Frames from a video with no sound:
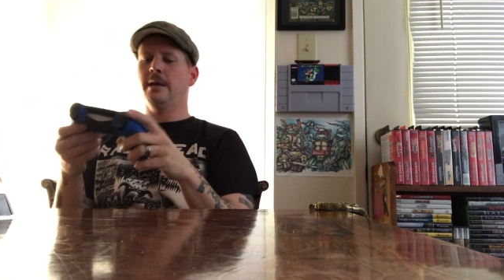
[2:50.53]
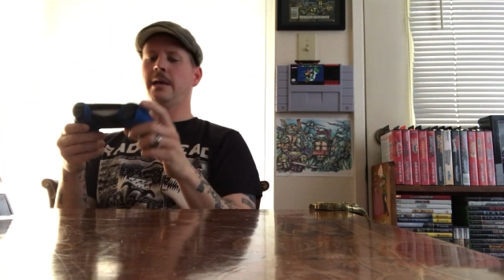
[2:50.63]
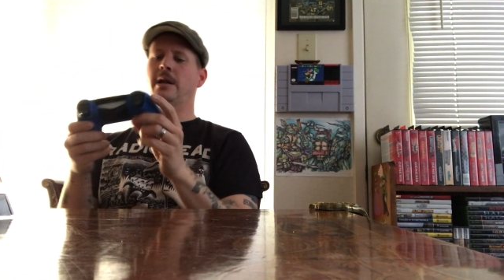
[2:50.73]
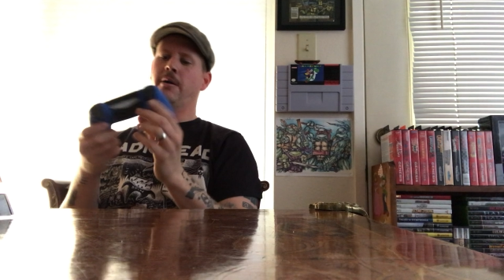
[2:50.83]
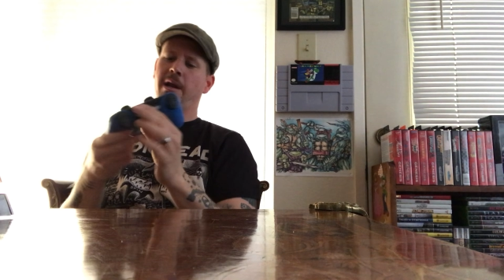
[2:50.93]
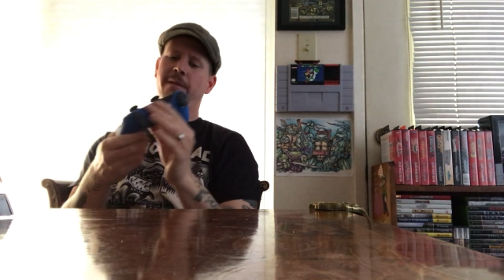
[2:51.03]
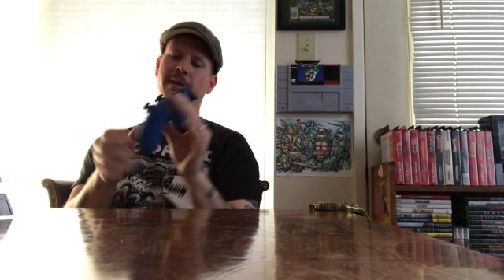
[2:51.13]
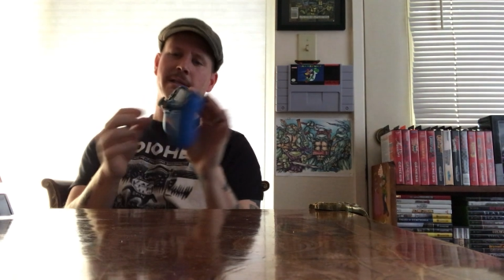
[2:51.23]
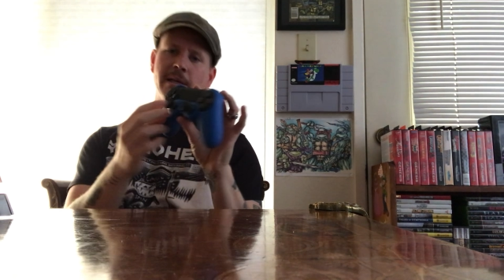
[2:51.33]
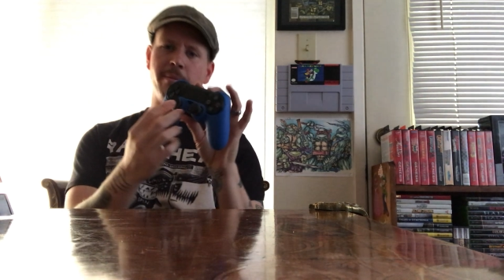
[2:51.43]
And I
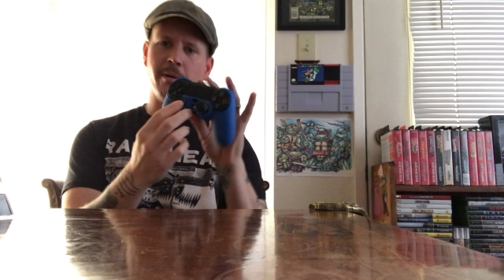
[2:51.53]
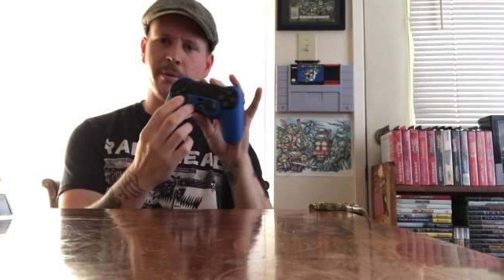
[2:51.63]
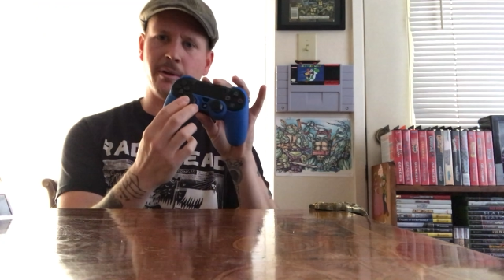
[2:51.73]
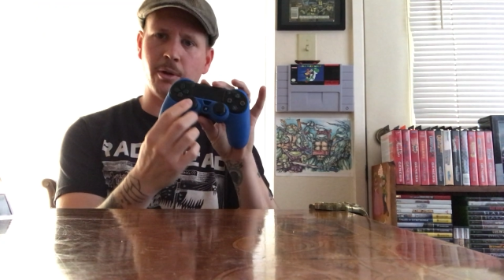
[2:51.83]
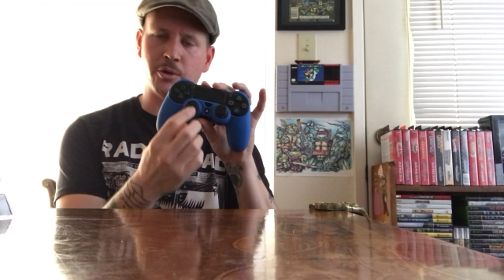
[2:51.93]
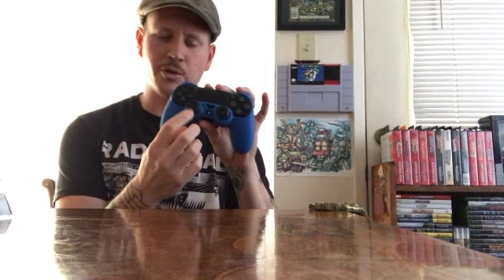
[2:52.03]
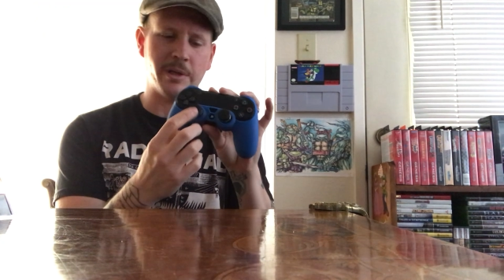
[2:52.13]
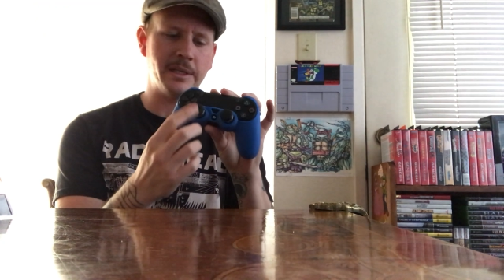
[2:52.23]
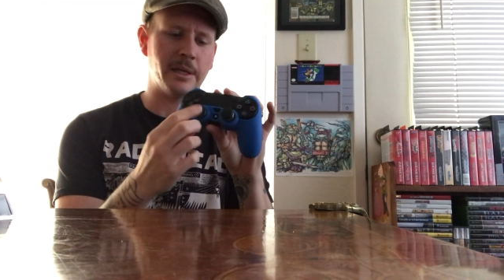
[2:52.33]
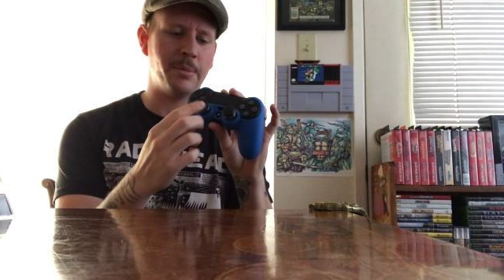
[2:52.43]
think same thing with the little
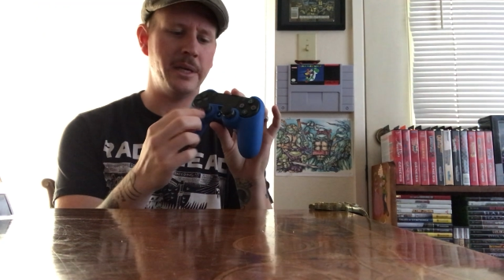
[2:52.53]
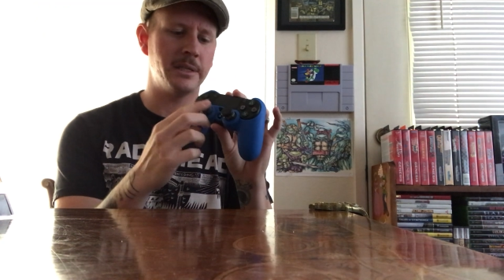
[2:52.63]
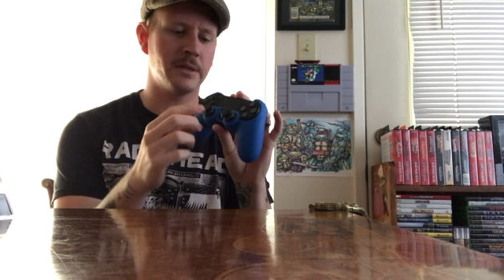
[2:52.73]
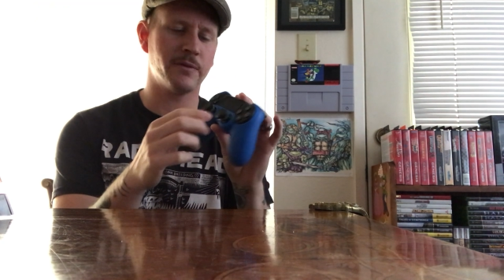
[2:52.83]
joystick pieces.